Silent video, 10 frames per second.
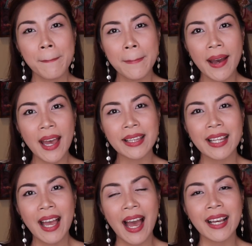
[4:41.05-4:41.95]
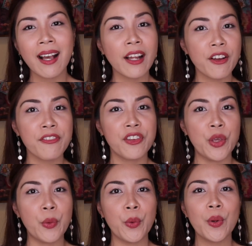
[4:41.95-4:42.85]
But I got a
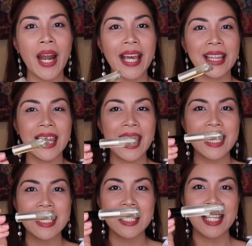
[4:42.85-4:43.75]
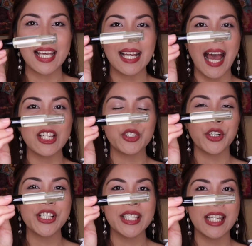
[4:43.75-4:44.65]
few like this
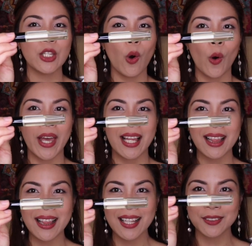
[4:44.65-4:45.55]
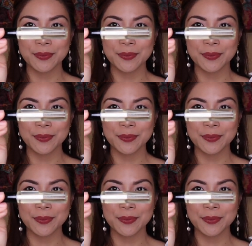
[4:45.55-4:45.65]
castor seed oil.